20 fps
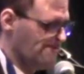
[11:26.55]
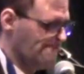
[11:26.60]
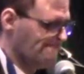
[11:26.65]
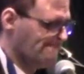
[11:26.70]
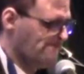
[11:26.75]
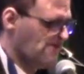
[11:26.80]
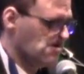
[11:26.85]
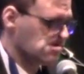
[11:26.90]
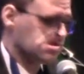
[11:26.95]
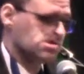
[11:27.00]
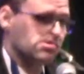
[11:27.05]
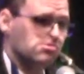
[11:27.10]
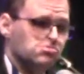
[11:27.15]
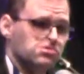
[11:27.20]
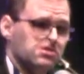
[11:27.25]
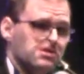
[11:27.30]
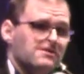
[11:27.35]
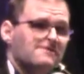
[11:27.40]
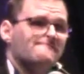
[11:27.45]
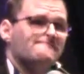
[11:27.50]

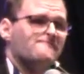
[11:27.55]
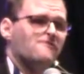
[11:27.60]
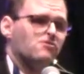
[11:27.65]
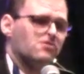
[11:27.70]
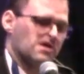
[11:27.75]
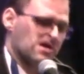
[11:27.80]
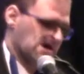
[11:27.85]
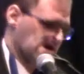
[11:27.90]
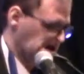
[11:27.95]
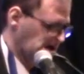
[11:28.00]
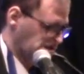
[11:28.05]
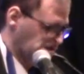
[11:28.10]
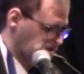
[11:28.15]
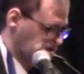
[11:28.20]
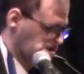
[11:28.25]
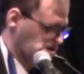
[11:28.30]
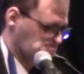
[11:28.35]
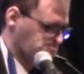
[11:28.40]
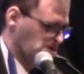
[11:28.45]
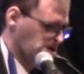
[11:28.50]
fursuiting for the
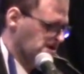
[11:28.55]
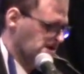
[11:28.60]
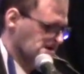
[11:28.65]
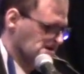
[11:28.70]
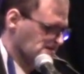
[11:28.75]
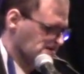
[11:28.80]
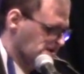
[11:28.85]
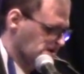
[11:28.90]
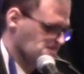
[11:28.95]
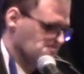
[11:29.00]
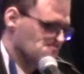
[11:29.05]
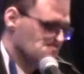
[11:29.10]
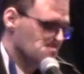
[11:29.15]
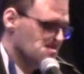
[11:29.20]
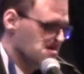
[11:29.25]
kids videos,